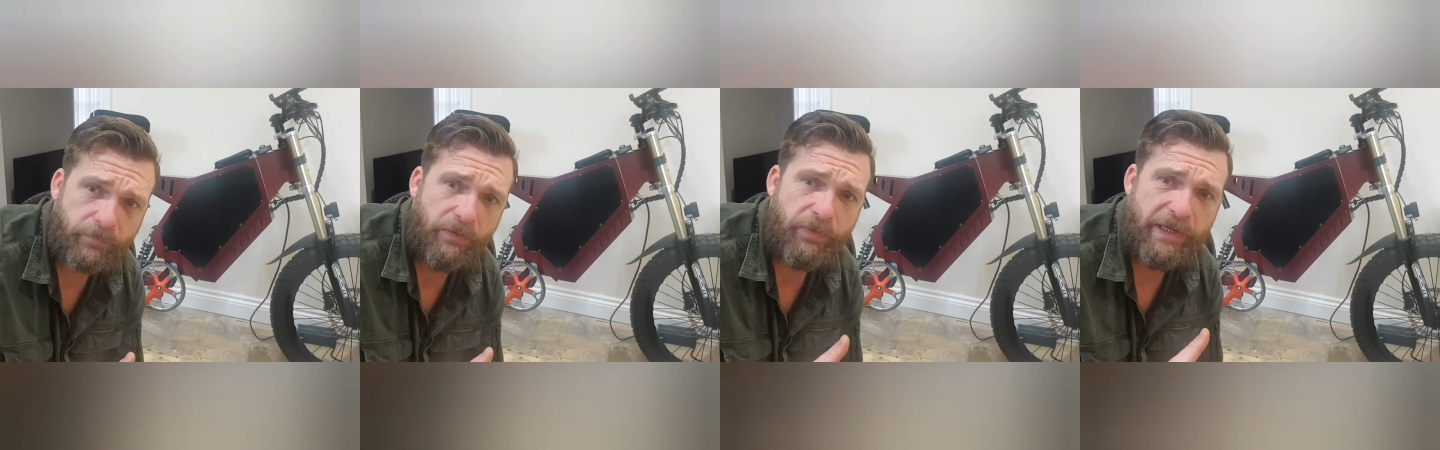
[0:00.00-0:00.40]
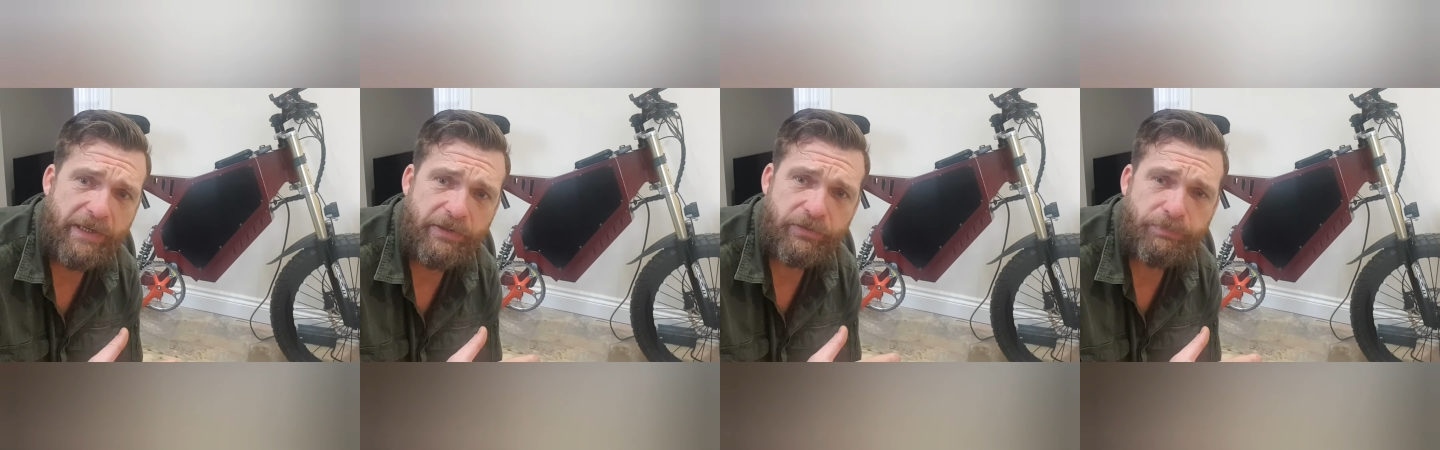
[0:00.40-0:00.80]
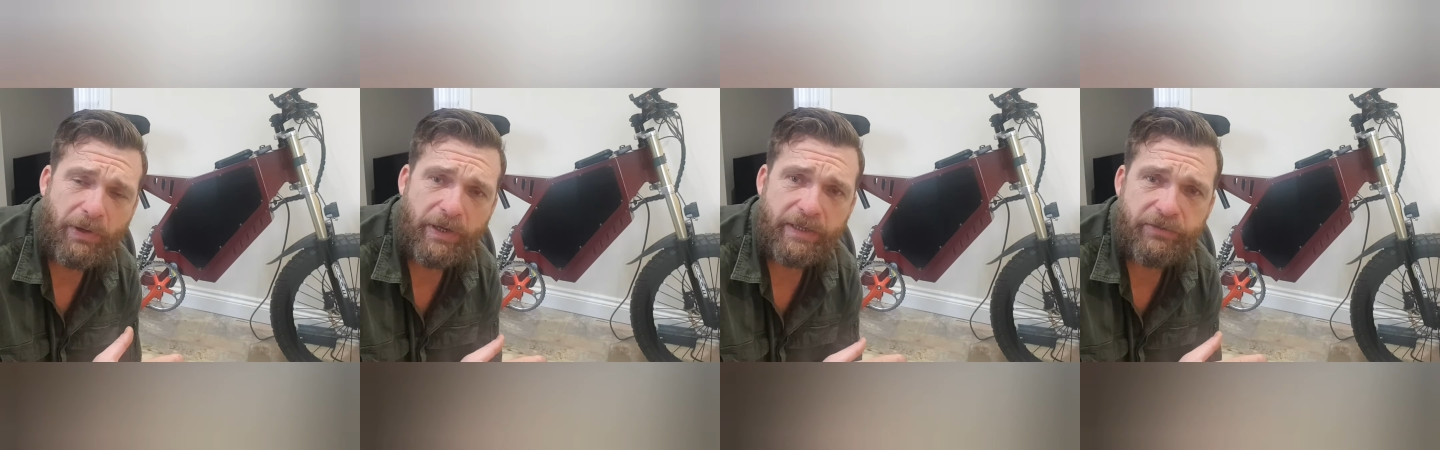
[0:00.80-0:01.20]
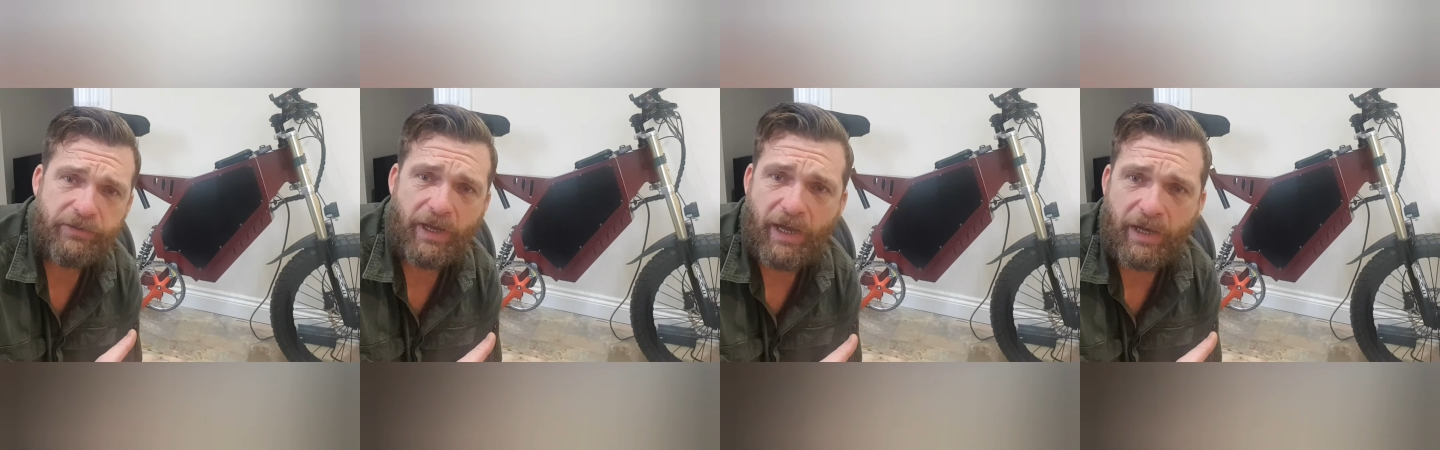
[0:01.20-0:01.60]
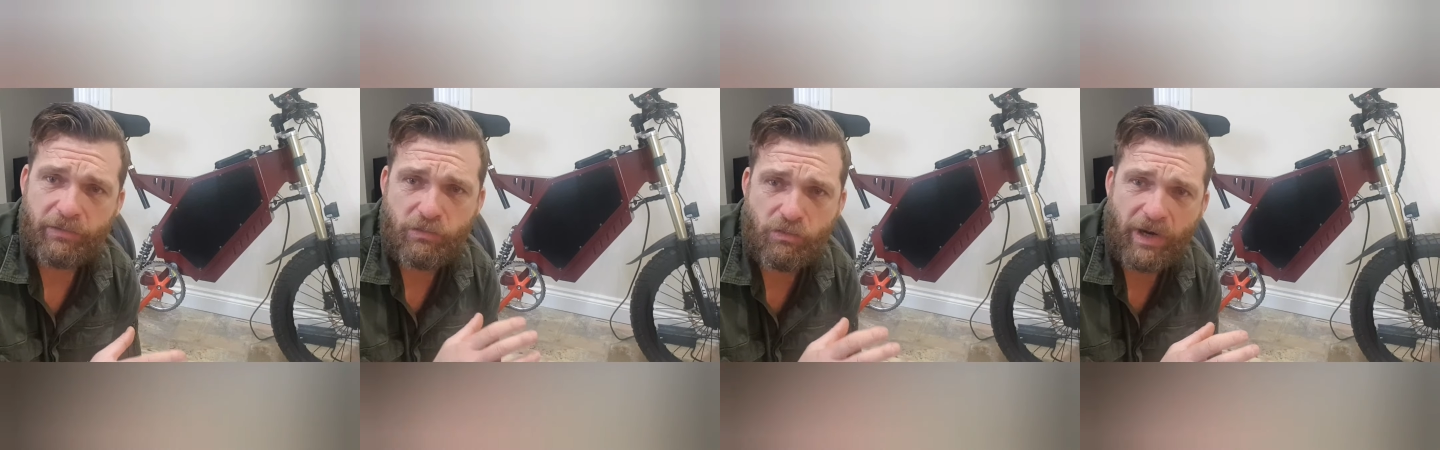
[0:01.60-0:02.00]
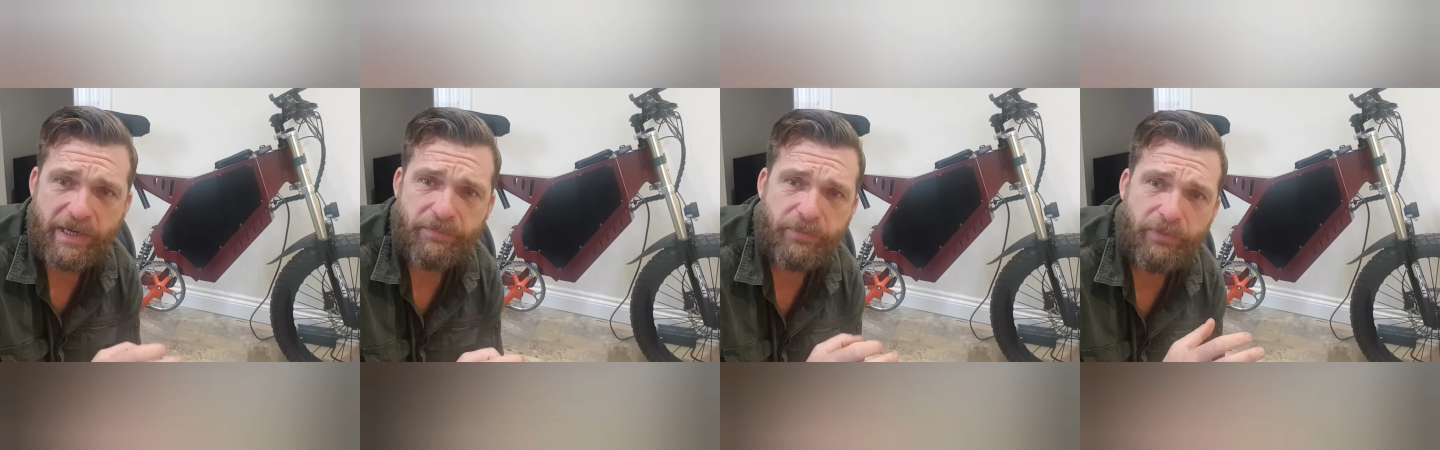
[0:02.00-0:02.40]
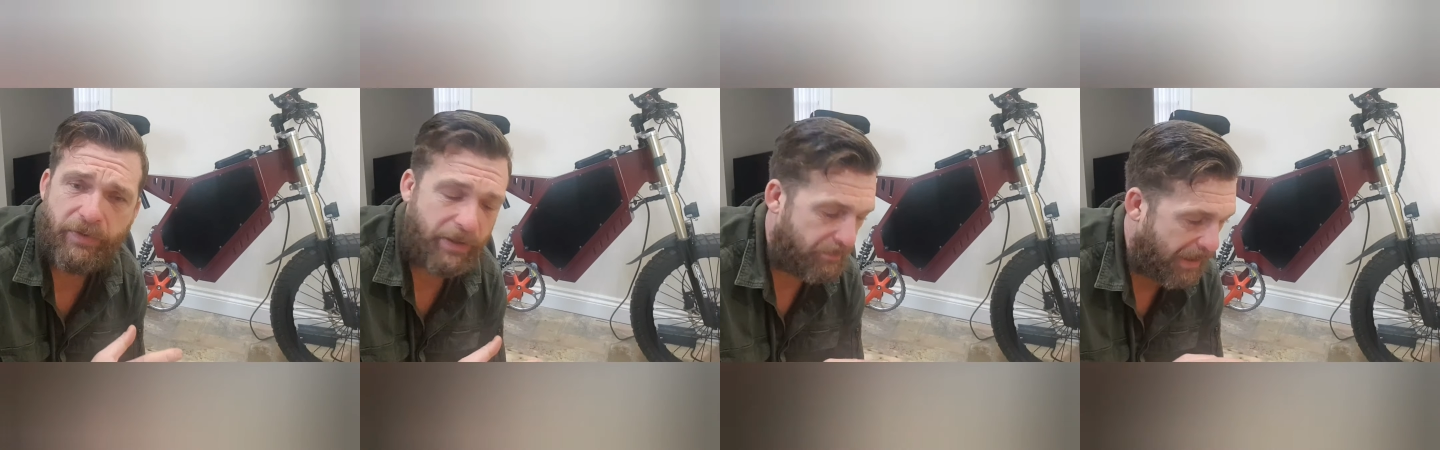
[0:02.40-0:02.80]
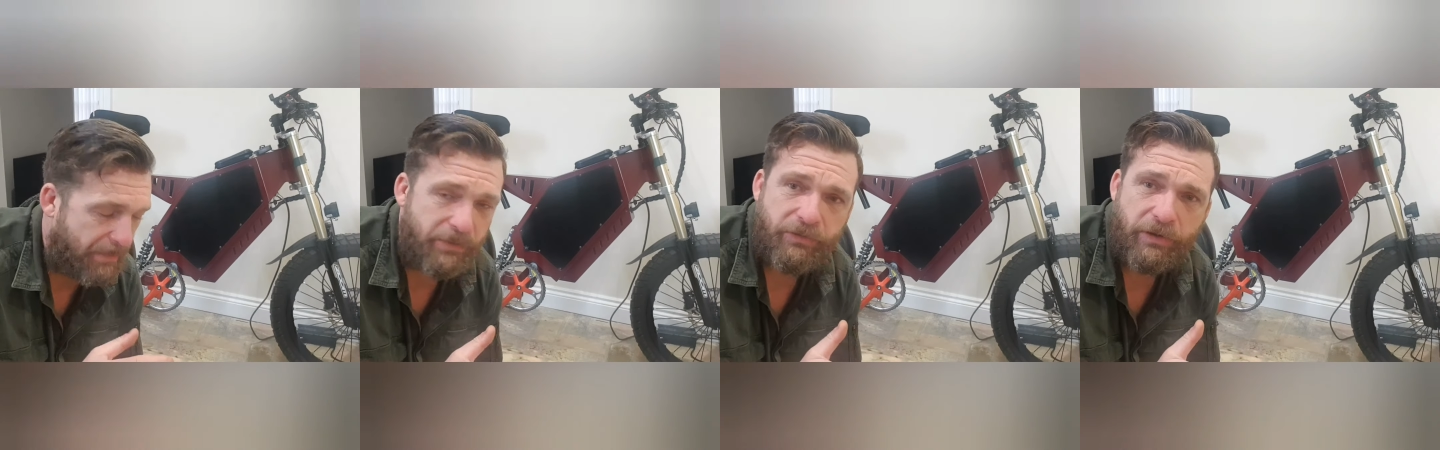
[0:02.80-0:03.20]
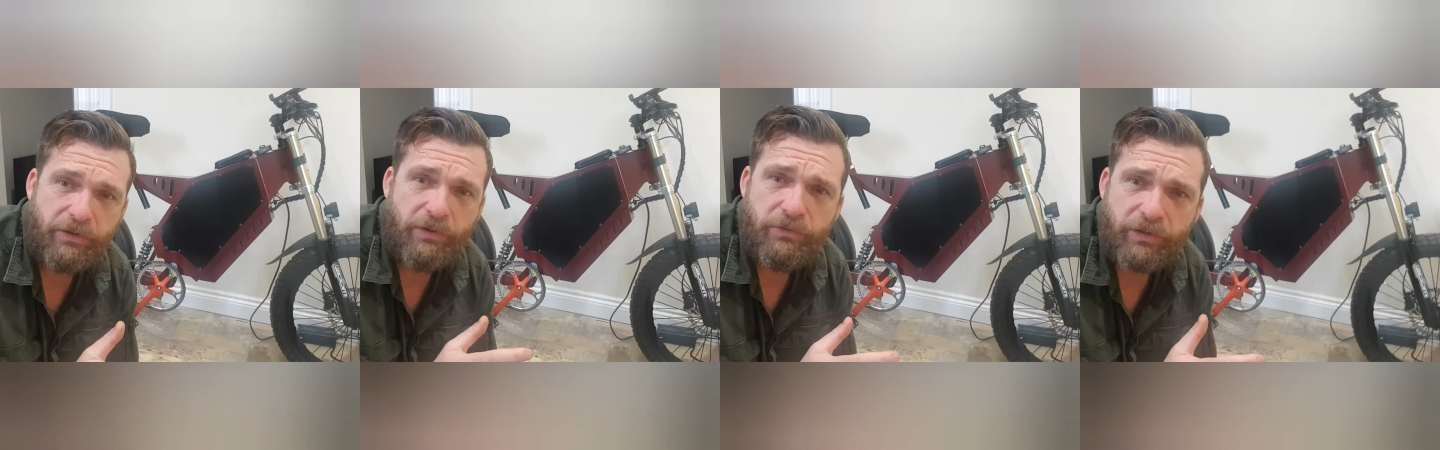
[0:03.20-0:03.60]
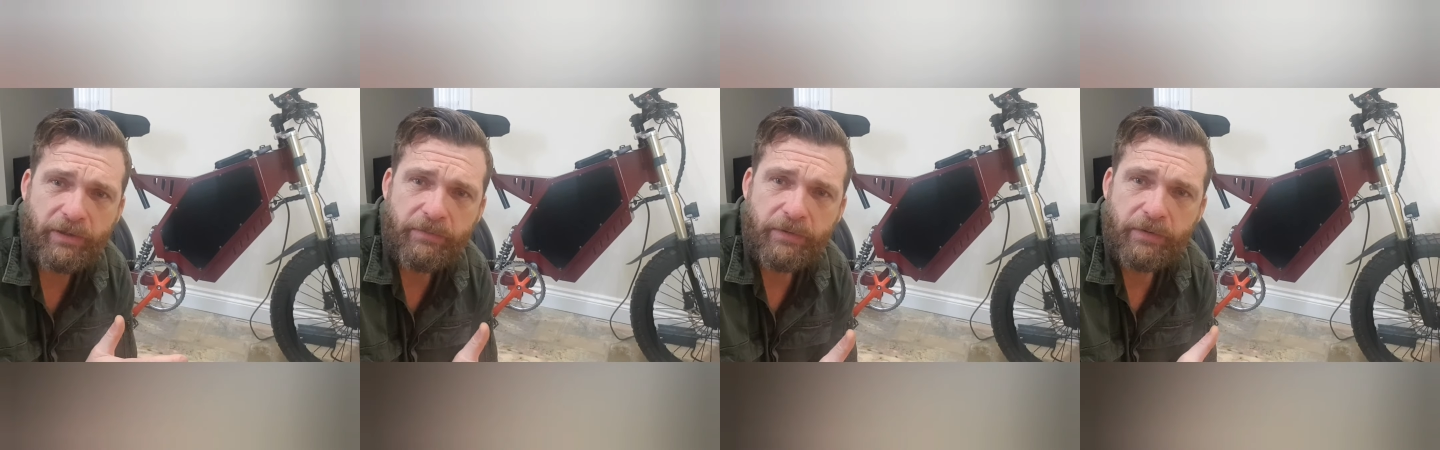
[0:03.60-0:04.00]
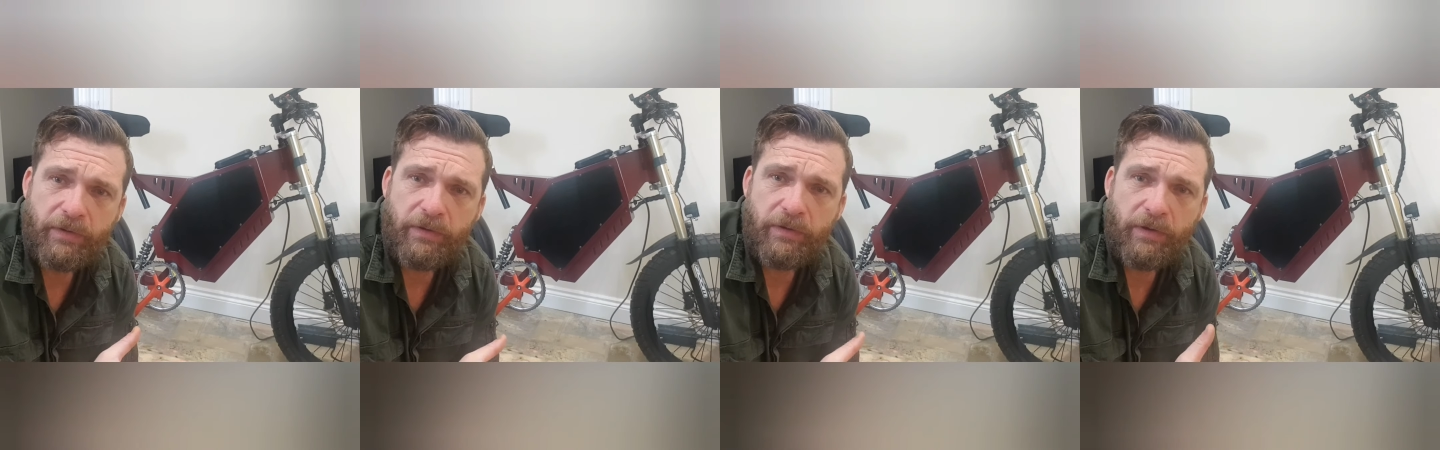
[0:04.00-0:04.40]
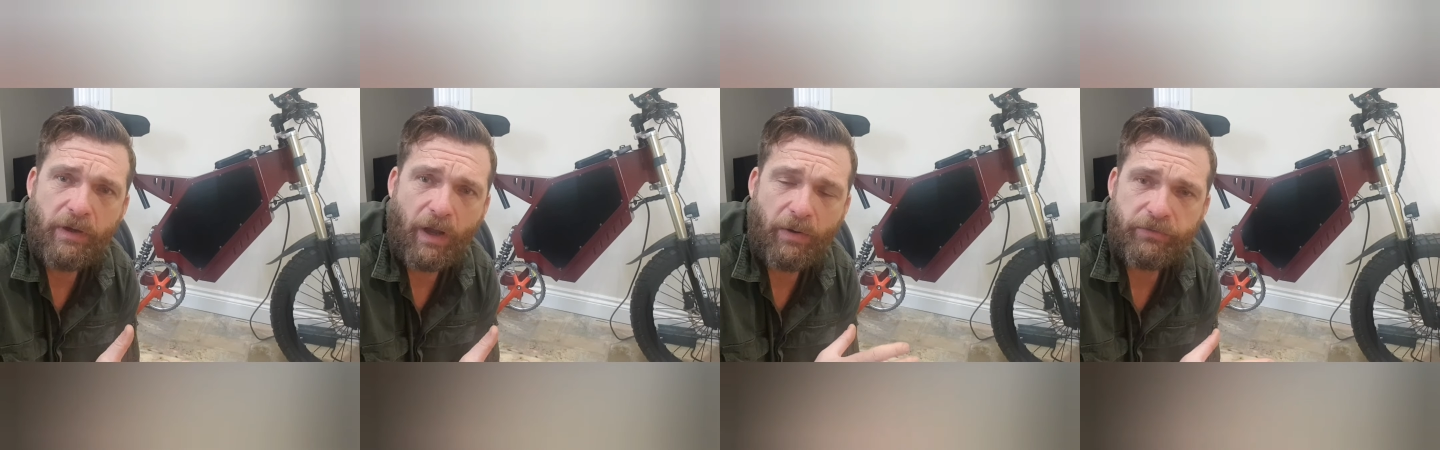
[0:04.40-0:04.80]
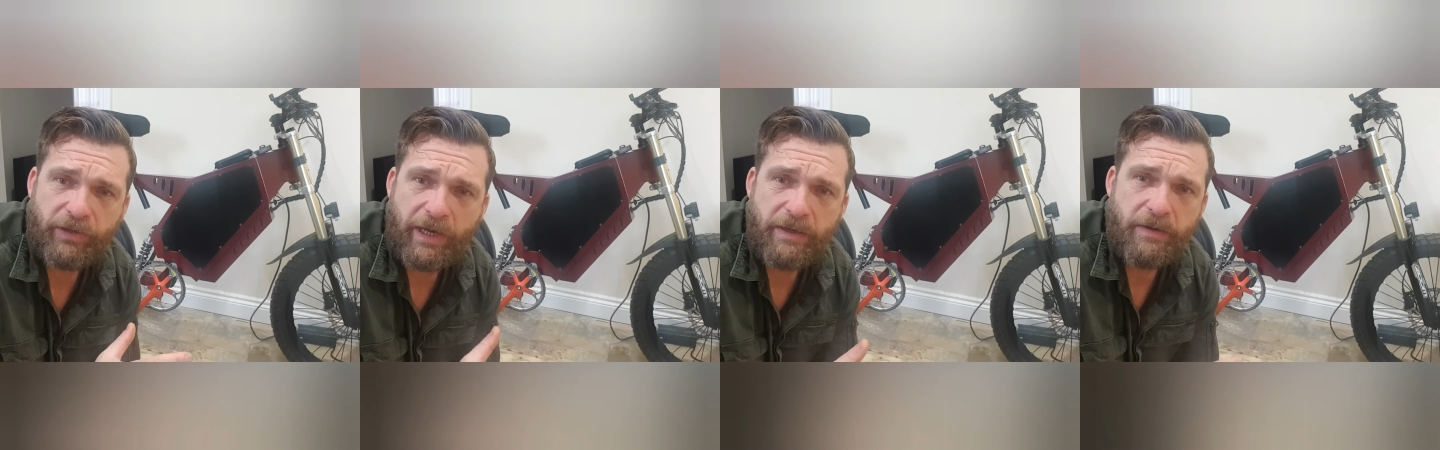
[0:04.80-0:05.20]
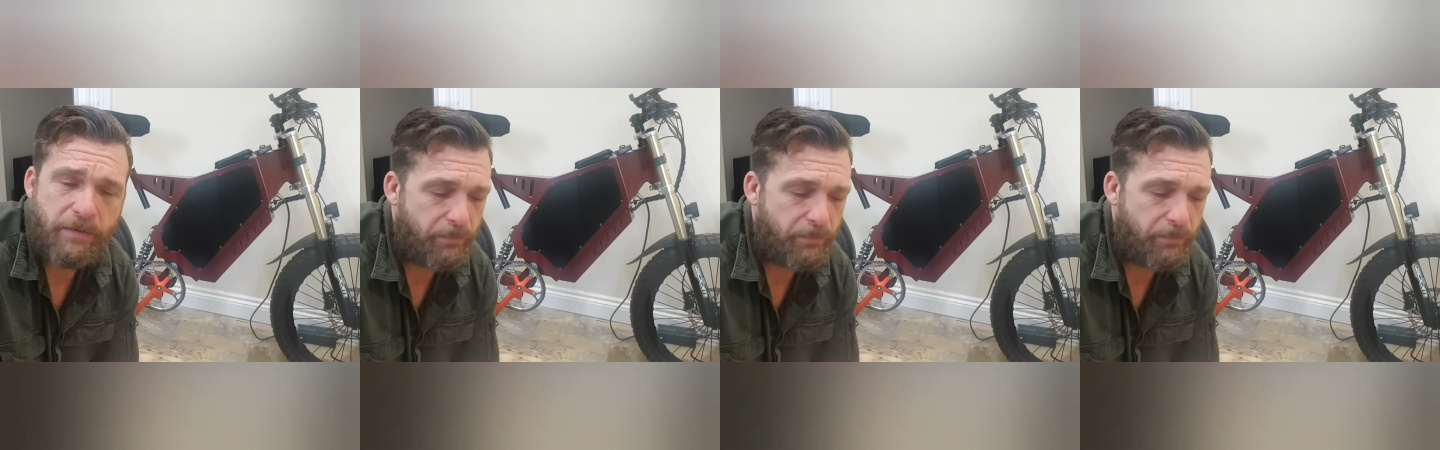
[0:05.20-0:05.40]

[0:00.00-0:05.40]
these bikes are great for an amateur user, I would say.